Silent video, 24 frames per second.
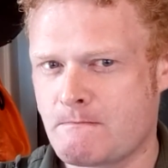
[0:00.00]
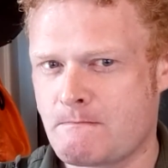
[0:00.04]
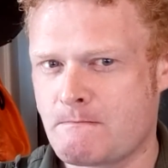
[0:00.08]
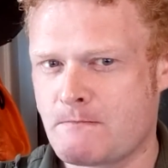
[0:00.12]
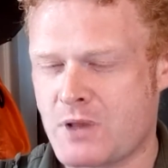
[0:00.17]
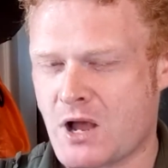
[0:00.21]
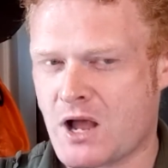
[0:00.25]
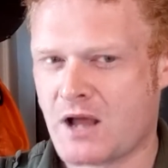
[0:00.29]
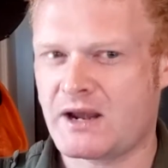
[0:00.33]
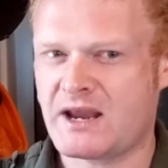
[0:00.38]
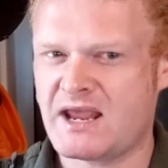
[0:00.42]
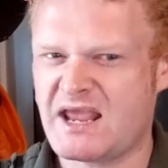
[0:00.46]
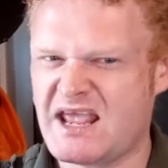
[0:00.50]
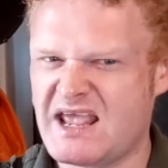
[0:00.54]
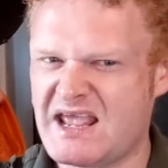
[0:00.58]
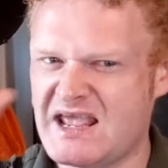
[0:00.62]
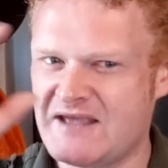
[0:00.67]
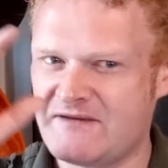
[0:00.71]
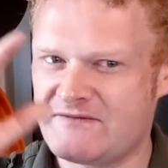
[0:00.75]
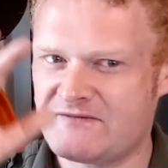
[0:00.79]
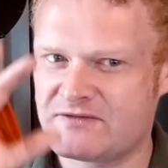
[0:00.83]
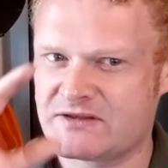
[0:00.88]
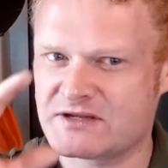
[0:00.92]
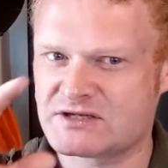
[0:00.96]
but
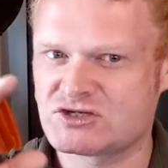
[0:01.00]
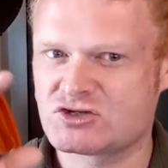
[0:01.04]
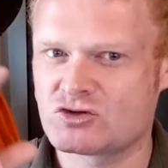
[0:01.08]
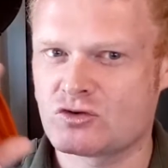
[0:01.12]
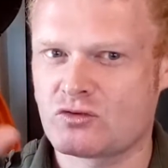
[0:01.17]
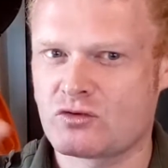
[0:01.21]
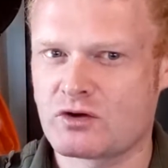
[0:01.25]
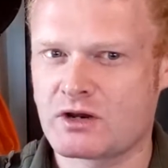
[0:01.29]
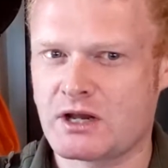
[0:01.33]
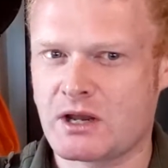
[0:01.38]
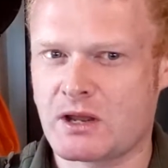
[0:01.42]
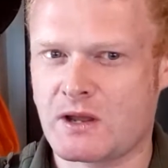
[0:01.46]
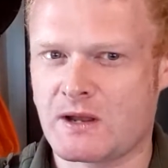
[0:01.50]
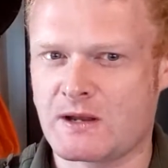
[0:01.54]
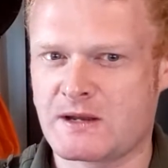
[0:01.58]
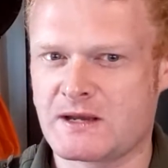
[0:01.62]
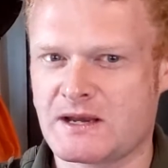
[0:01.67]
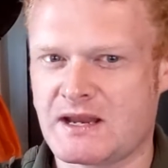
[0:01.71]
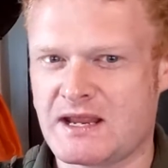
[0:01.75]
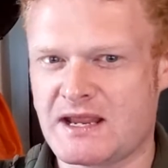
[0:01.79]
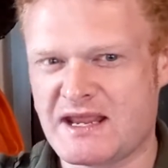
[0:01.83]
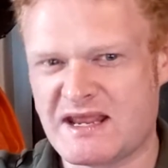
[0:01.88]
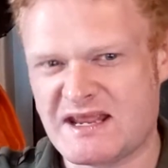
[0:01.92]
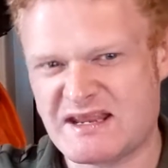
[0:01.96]
if the storyline
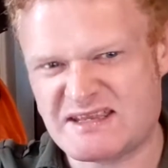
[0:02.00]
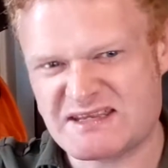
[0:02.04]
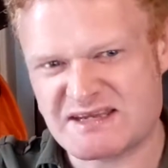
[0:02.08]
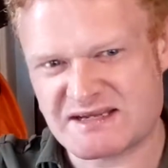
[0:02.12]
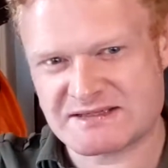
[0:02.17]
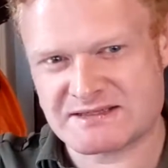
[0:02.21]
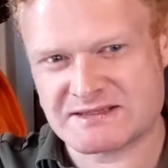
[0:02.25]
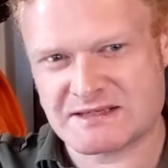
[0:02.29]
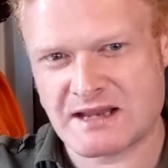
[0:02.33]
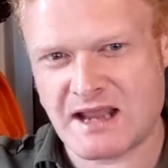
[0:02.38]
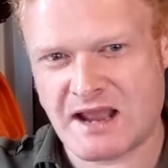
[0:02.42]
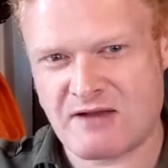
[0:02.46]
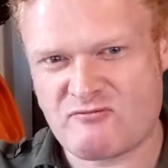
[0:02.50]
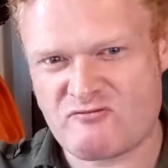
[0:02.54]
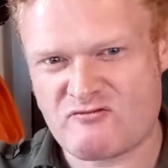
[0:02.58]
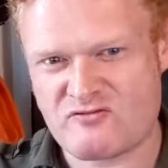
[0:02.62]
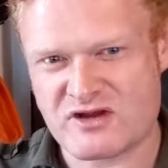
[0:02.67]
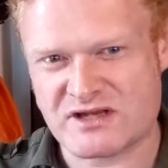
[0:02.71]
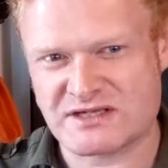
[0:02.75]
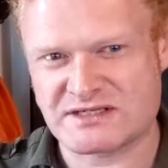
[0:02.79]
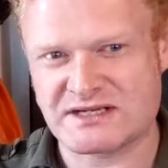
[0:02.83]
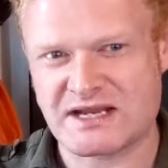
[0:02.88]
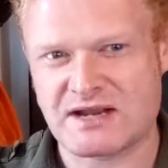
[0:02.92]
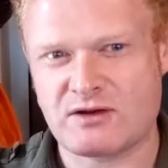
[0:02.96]
doesn't
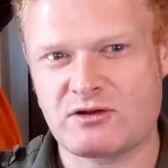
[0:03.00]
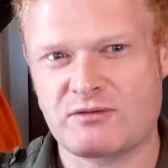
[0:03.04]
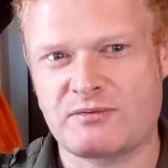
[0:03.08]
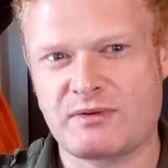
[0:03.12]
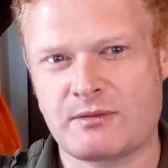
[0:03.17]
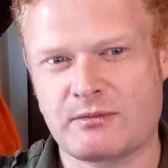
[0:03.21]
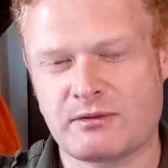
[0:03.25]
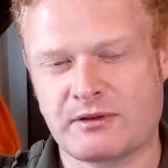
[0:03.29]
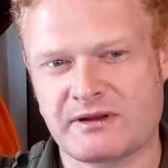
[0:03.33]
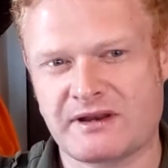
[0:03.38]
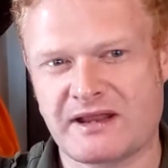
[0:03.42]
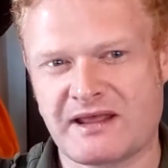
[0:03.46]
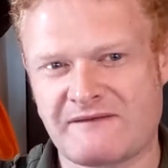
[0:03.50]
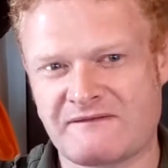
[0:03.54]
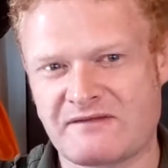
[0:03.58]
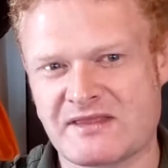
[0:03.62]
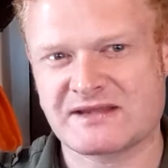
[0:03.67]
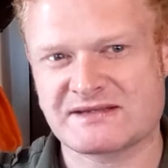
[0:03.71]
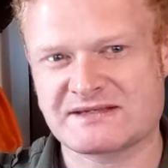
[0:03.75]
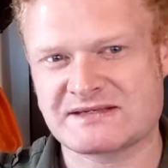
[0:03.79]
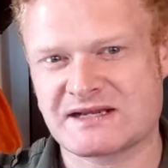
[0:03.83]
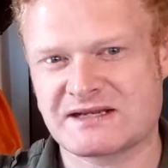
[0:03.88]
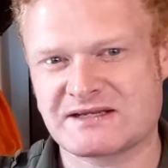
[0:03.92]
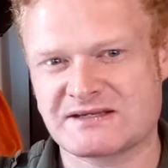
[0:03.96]
resonate with people and have
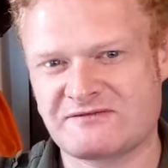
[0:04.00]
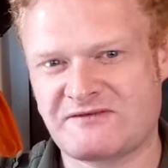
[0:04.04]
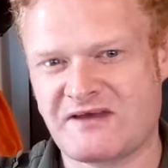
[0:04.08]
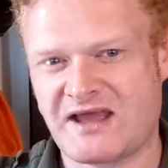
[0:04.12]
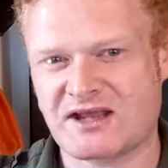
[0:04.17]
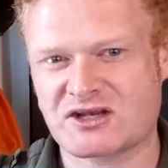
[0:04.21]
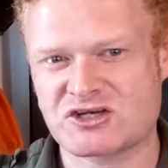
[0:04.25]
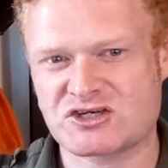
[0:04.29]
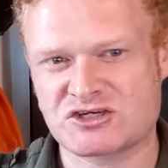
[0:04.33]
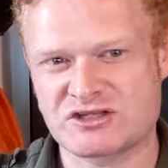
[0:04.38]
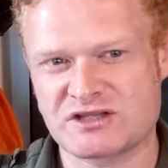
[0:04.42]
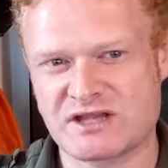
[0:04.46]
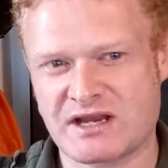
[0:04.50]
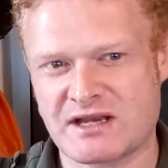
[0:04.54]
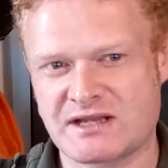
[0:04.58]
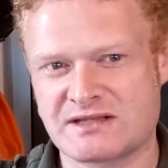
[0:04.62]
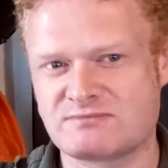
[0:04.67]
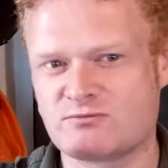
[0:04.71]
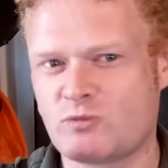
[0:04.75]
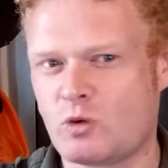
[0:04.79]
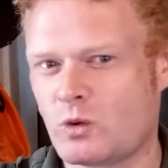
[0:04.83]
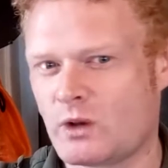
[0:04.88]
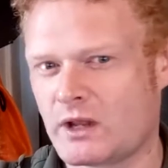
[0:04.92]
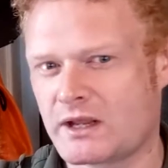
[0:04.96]
satisfaction, then it's
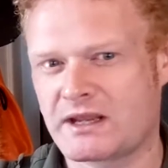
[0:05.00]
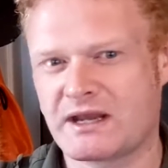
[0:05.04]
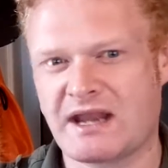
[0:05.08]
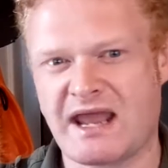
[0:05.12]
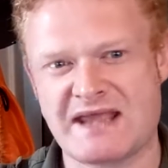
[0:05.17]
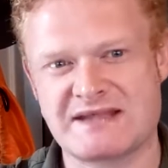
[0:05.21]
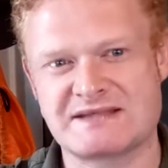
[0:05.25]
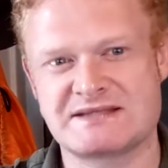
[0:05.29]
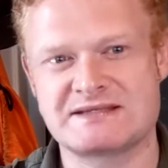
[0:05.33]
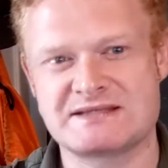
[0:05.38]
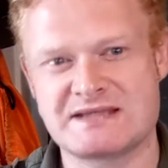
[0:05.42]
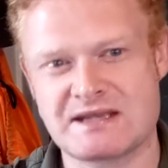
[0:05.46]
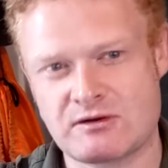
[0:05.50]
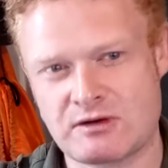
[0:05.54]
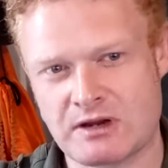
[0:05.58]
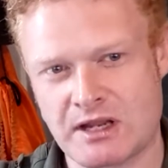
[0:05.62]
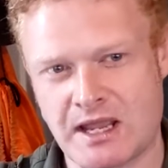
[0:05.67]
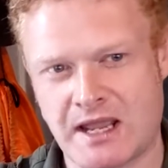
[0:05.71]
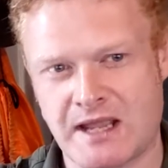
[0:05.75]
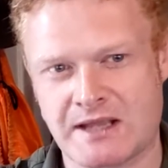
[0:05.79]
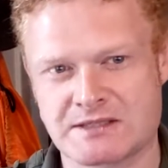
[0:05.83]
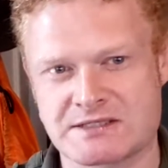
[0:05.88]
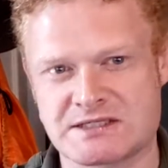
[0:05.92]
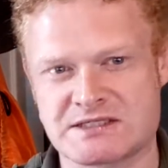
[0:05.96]
more like an esoteric
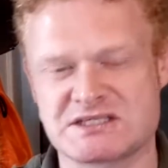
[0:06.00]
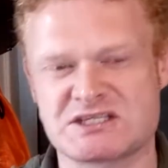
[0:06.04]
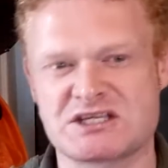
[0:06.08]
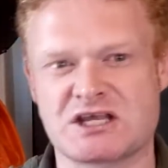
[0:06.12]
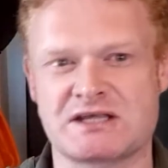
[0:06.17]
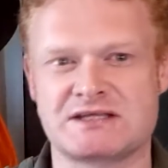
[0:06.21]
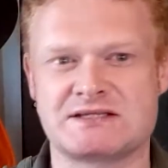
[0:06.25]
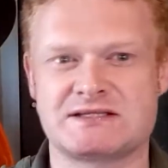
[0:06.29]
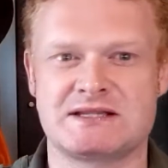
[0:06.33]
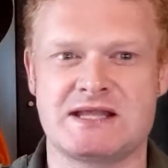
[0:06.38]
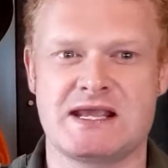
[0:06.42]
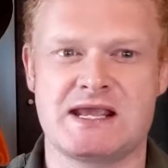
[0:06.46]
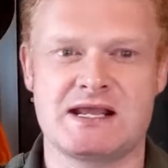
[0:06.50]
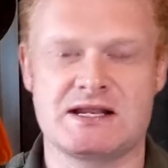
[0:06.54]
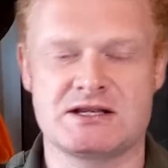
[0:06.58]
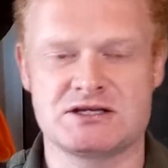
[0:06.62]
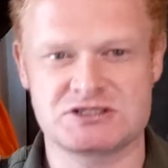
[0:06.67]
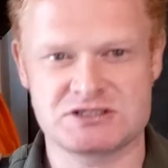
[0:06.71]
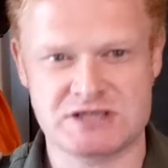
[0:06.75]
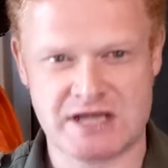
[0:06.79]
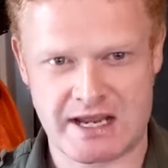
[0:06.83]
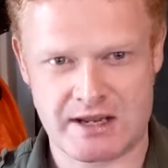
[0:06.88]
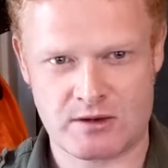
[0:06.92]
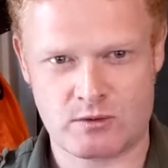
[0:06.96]
exercise in the
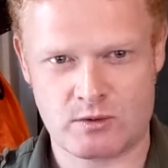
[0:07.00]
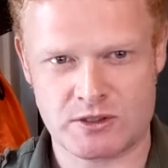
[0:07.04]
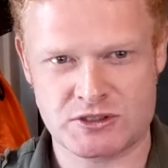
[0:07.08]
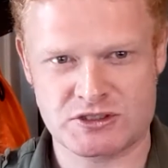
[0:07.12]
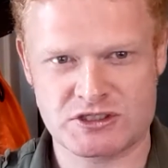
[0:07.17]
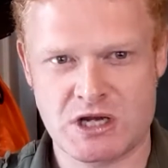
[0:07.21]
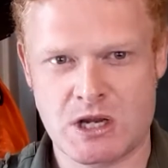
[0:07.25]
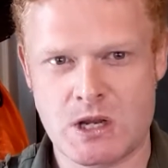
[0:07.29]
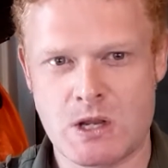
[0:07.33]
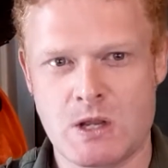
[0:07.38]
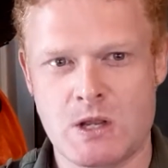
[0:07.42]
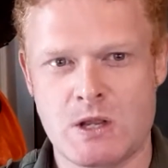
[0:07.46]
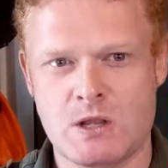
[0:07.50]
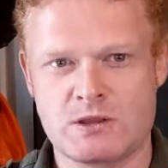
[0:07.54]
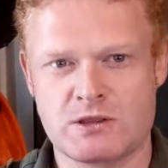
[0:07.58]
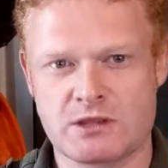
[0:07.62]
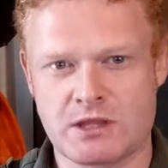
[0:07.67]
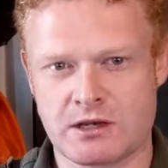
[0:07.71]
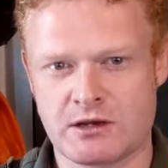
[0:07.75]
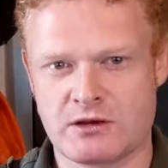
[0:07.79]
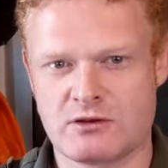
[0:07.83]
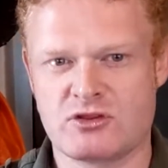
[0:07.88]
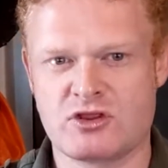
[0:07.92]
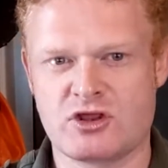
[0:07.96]
English language
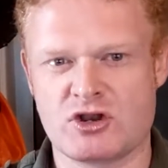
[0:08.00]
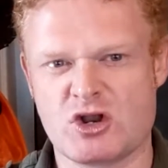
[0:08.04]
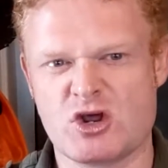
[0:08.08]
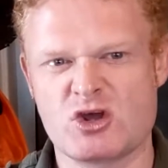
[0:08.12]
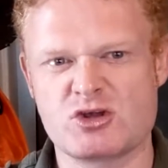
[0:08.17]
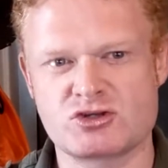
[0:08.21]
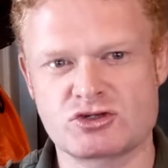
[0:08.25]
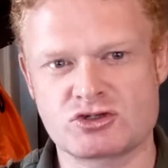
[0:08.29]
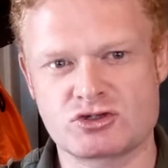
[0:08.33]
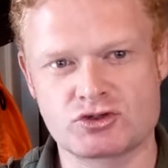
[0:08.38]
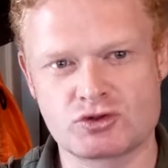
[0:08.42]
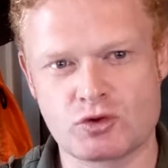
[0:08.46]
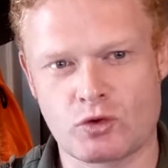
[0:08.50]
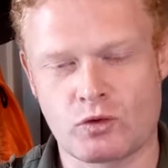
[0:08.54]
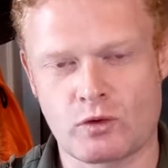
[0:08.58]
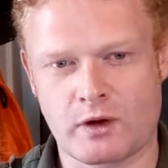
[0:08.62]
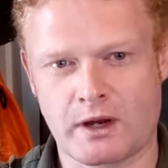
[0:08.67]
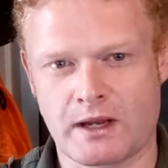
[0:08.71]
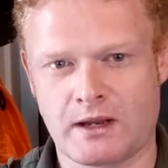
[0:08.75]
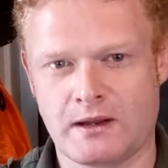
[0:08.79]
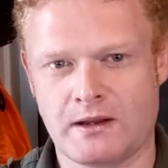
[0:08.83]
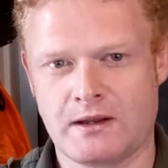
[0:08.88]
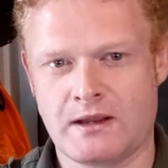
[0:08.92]
than, than a story.